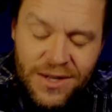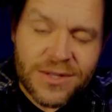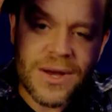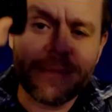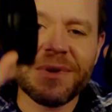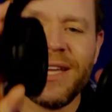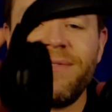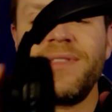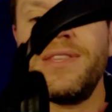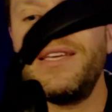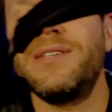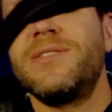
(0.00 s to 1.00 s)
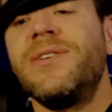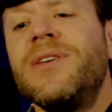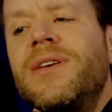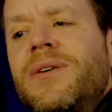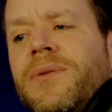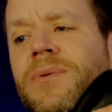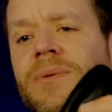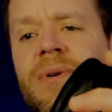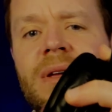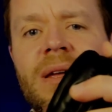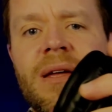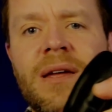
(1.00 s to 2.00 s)
I'm giving these to you
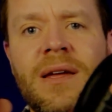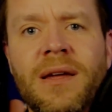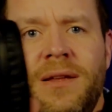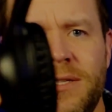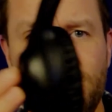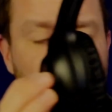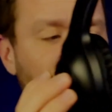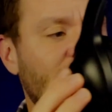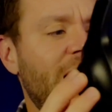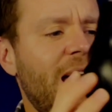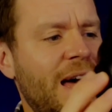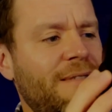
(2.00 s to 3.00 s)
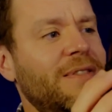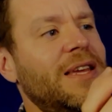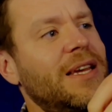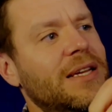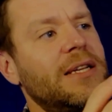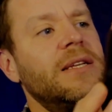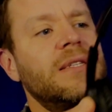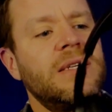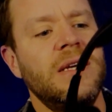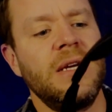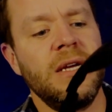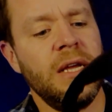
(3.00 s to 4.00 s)
so you can have these,
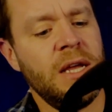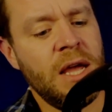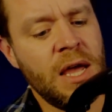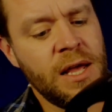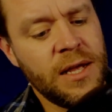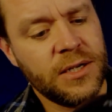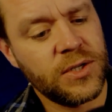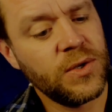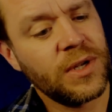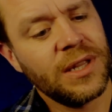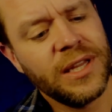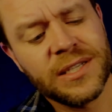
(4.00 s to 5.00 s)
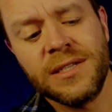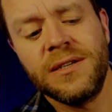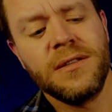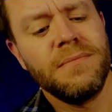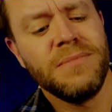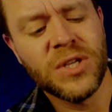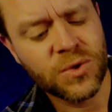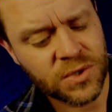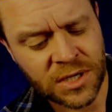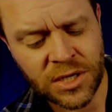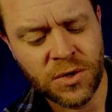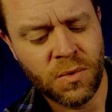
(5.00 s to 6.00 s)
so you can listen to the
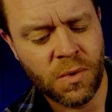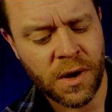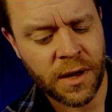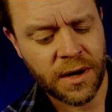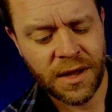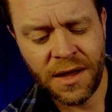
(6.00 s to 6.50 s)
music you want.